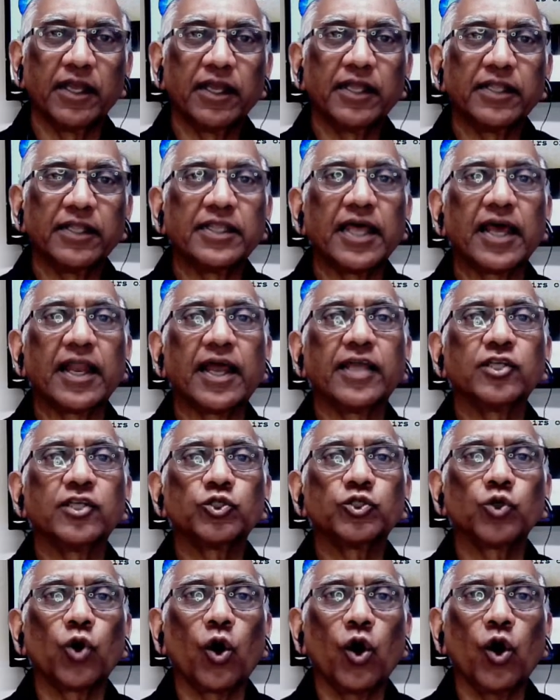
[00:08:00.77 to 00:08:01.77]
that I
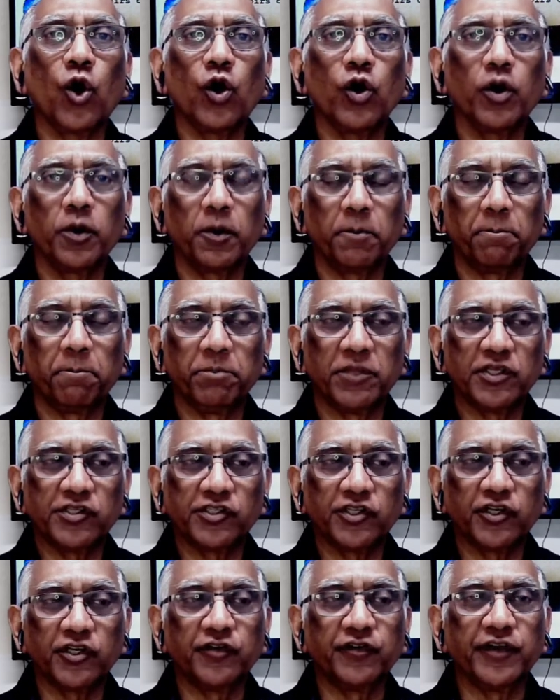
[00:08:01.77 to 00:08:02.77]
saw
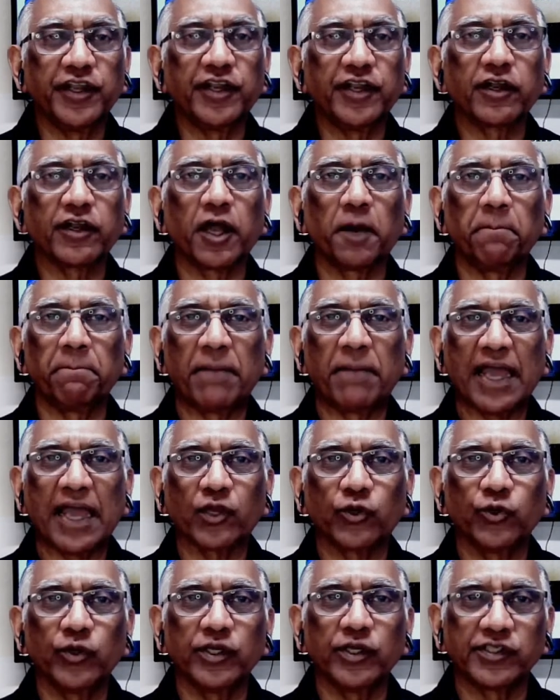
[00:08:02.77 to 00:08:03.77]
Mr. Dreer come back
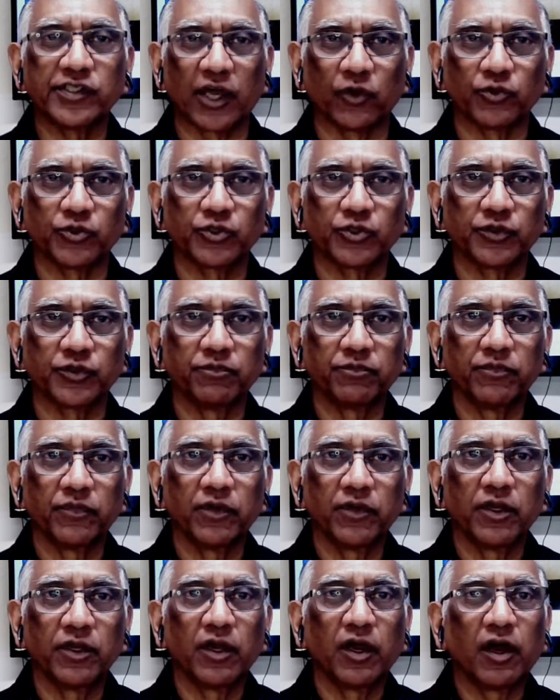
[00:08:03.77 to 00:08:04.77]
to his house
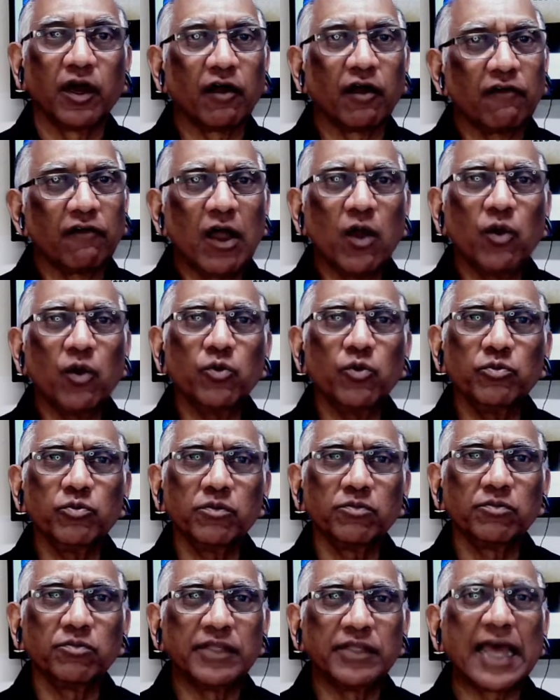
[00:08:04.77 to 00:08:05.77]
around
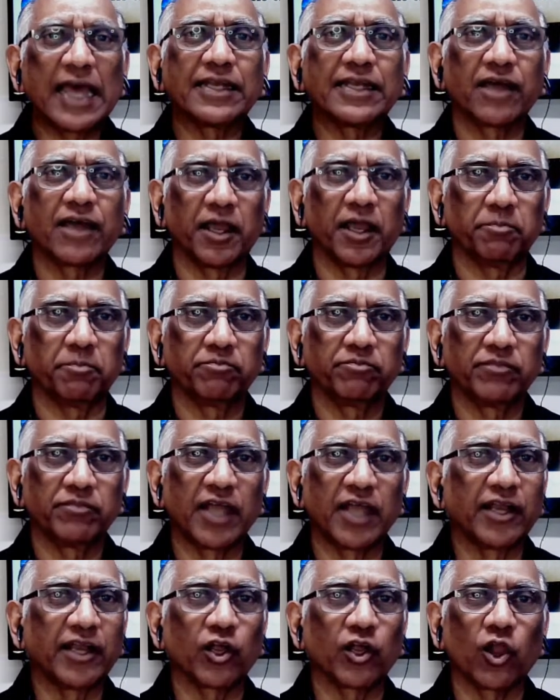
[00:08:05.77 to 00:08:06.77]
that time,
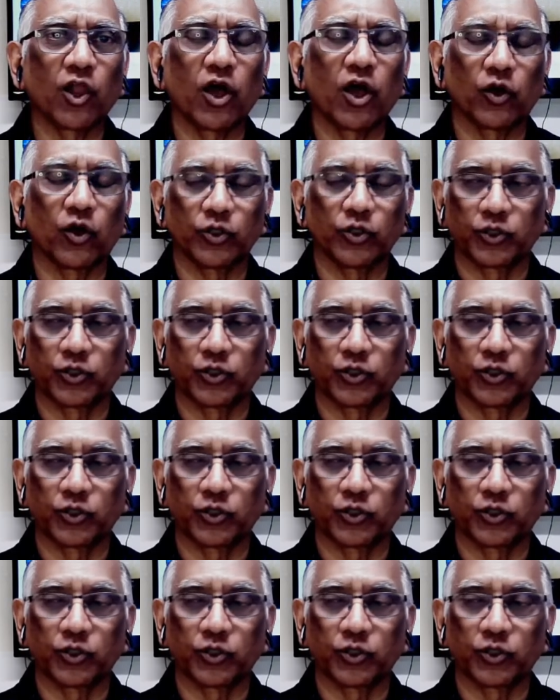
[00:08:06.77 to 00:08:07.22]
9 o'clock or so.